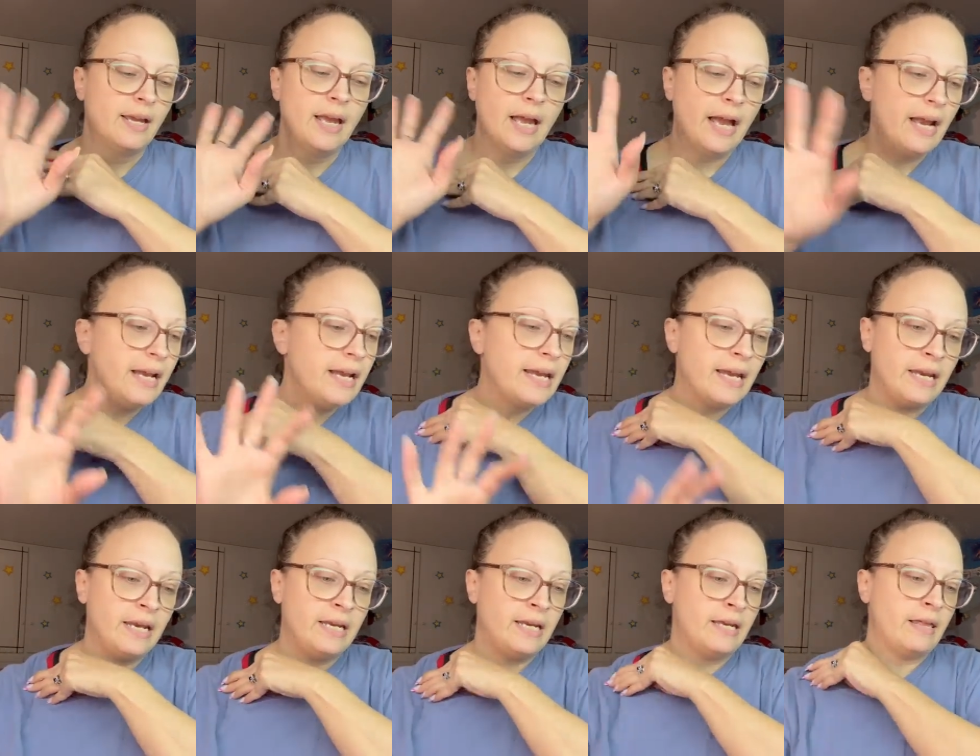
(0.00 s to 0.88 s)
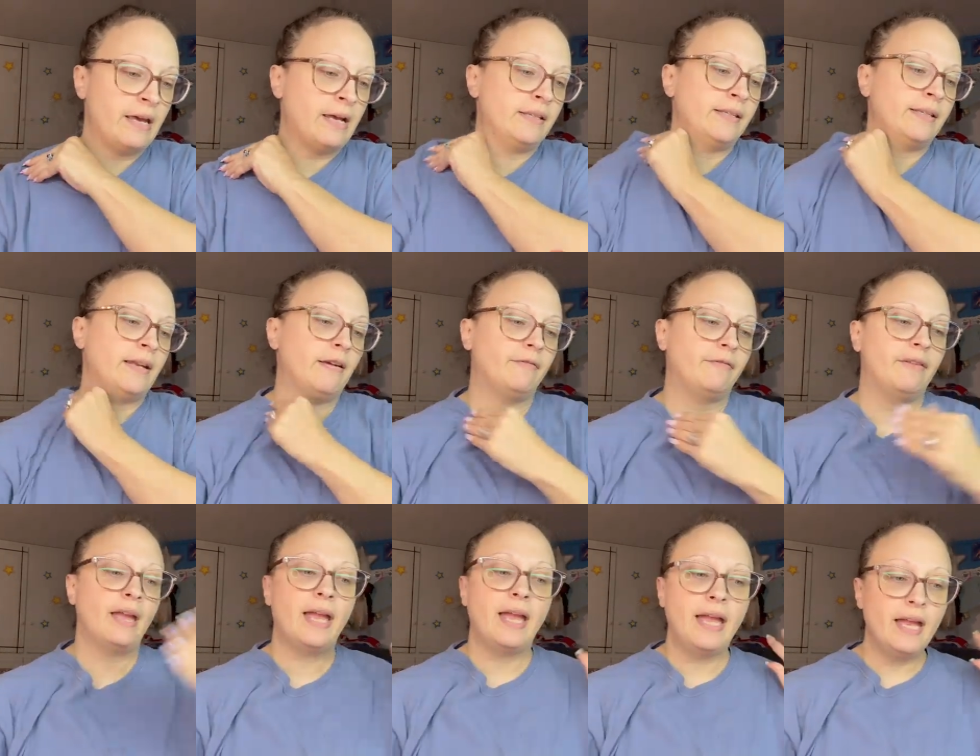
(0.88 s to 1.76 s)
I didn't get any of that stuff.
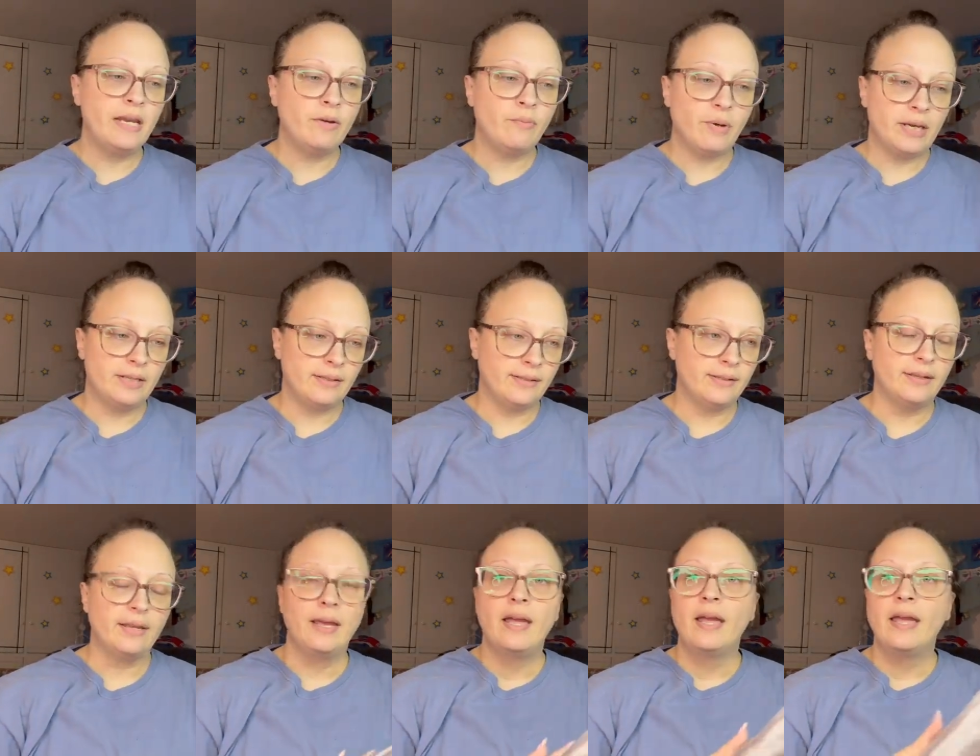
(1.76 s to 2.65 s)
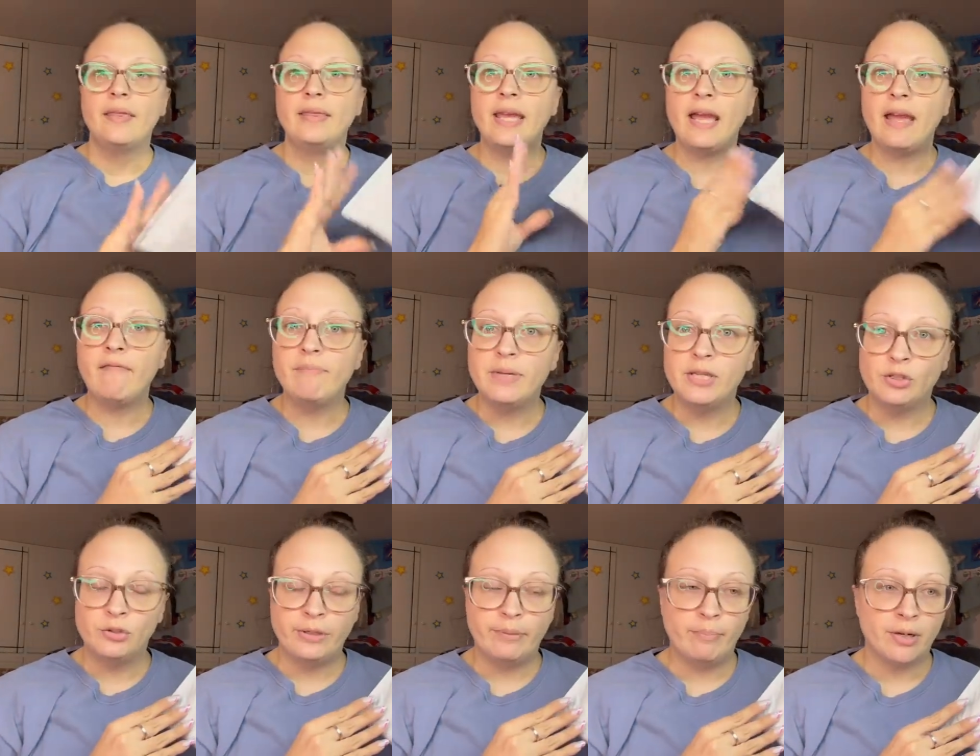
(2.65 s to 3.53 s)
Anyways, they have
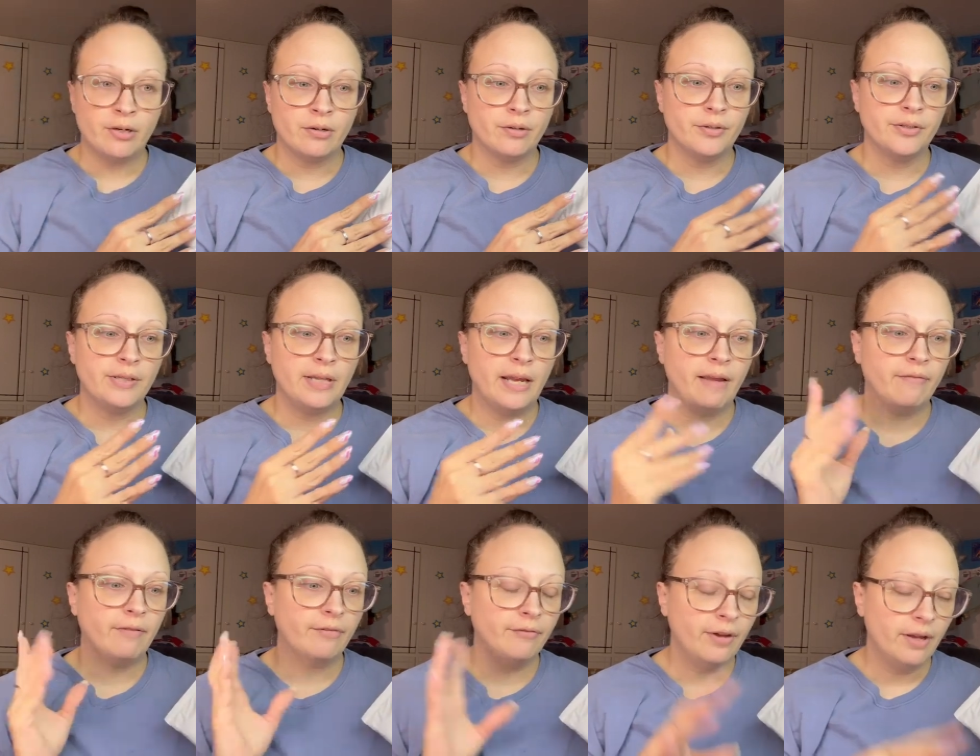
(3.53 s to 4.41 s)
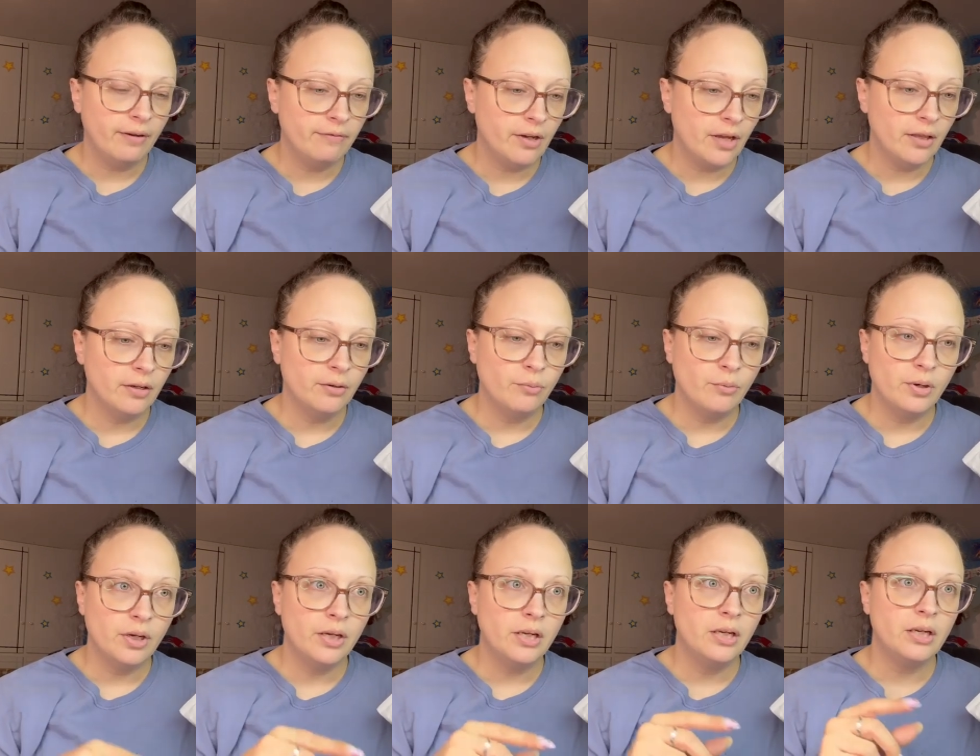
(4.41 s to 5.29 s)
mystery bundles. They have a $5
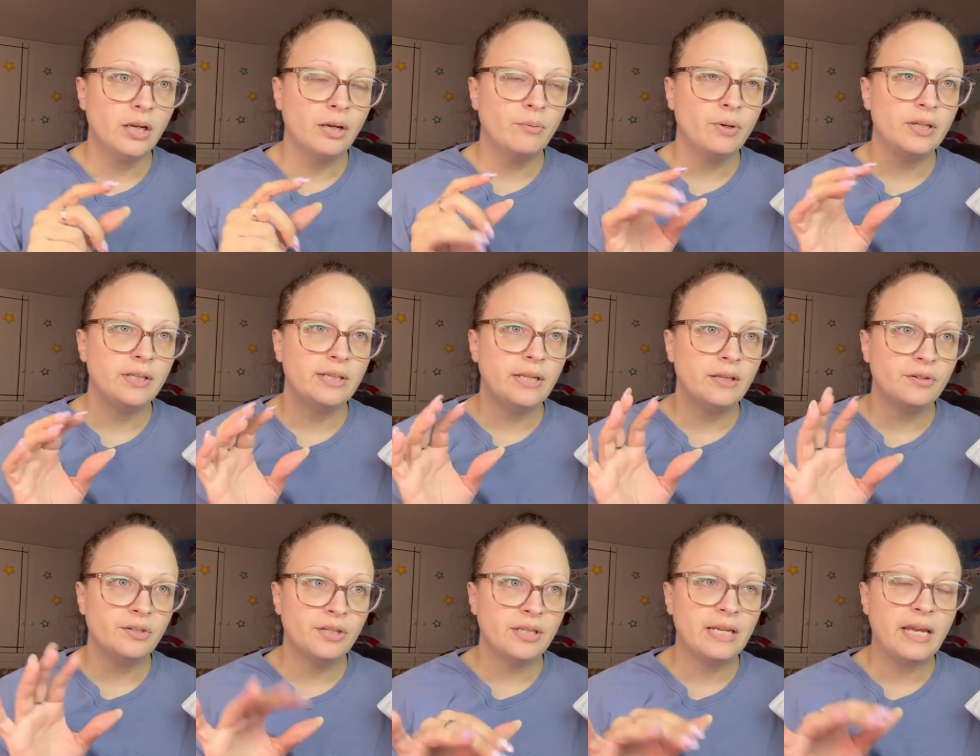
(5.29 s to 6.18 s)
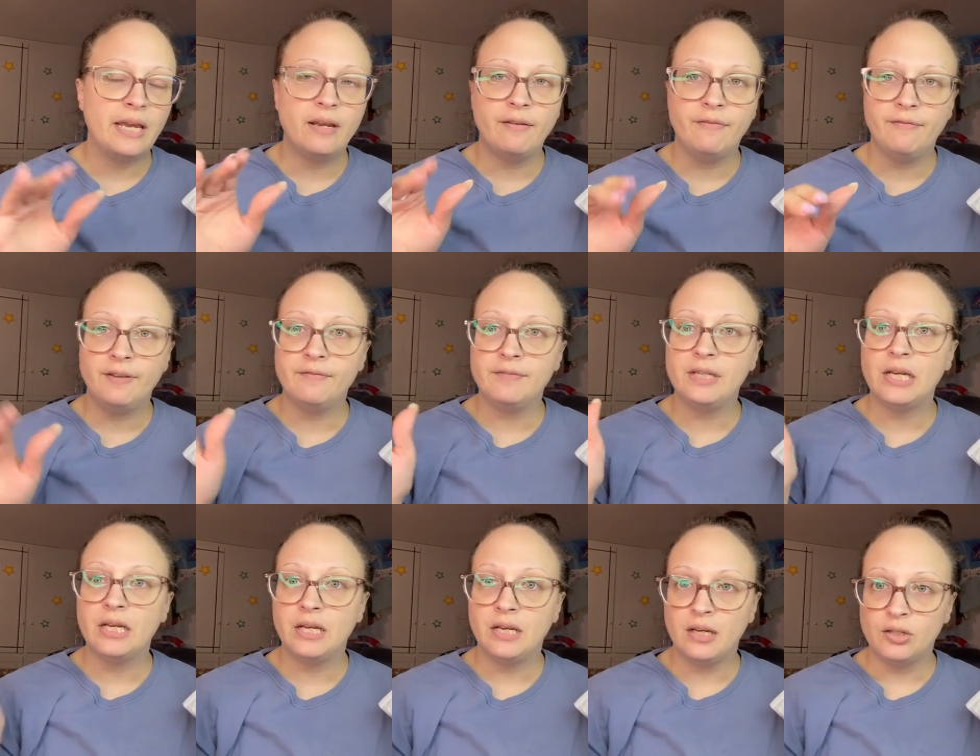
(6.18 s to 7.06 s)
one. I want to say there's a 10, a
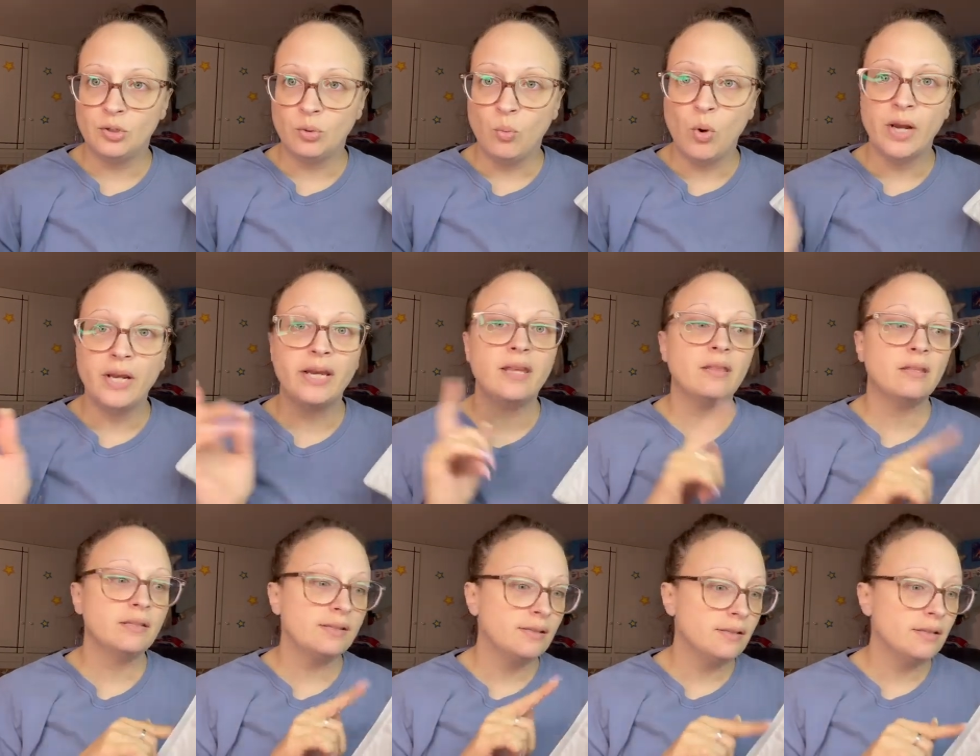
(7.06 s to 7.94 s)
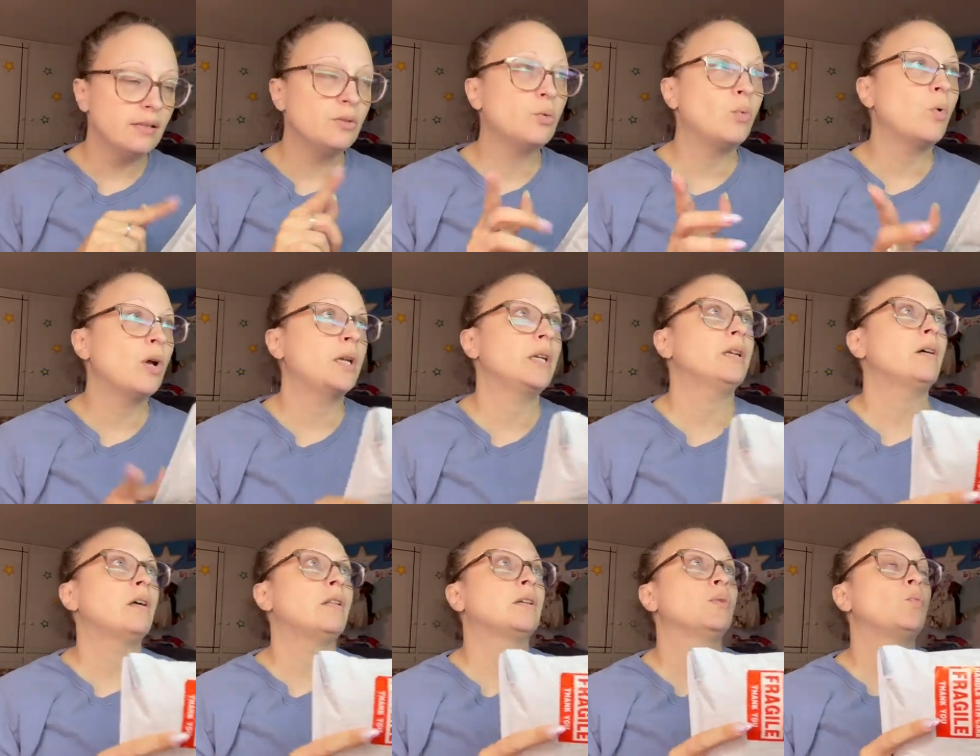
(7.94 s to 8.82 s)
15, and a 20. This is the $20
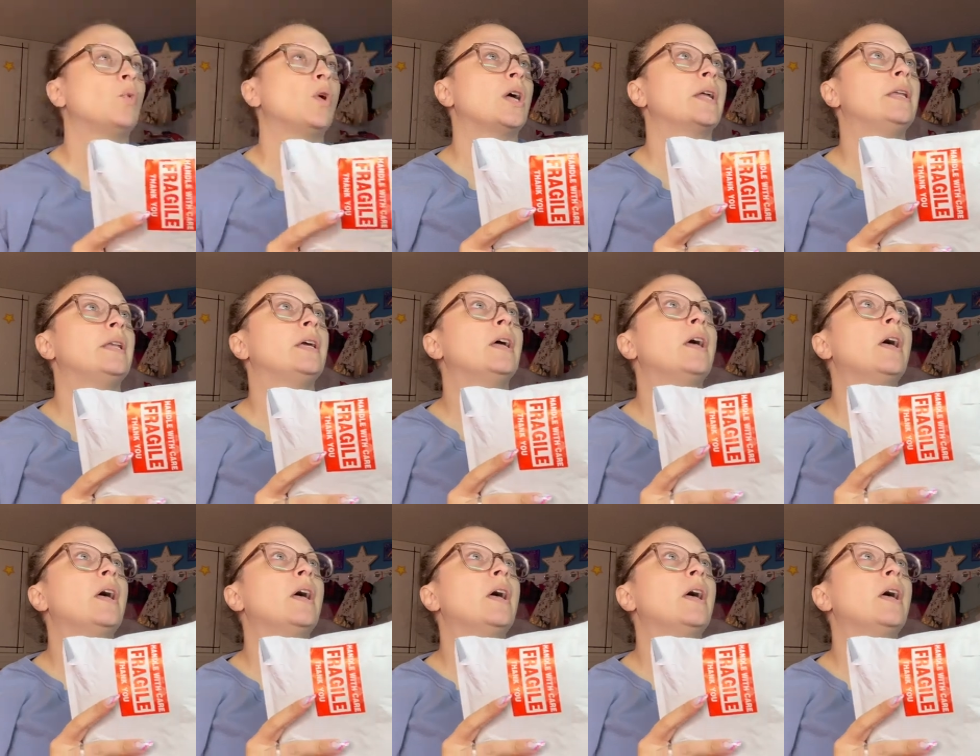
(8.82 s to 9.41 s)
one.